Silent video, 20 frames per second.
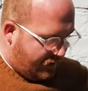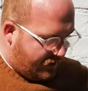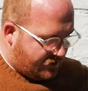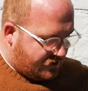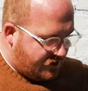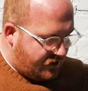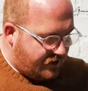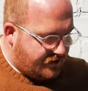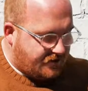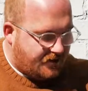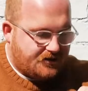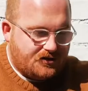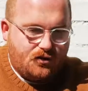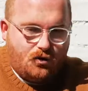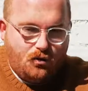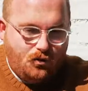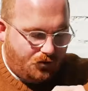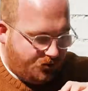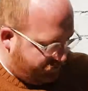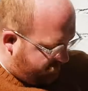Jesus
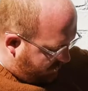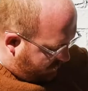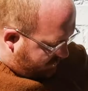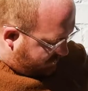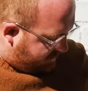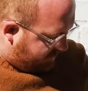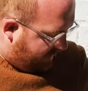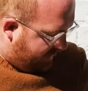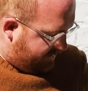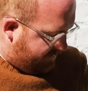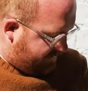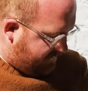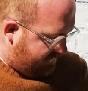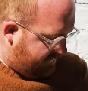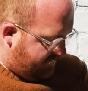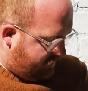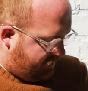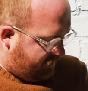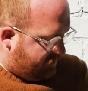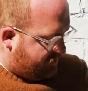also says
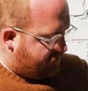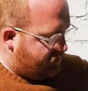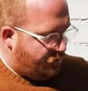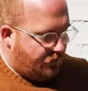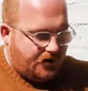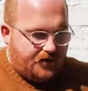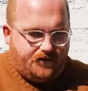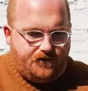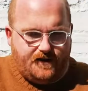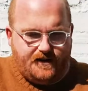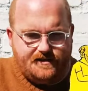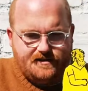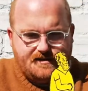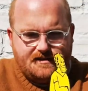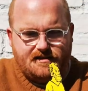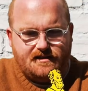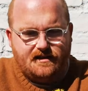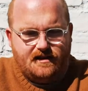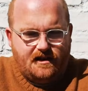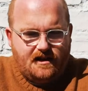to one of his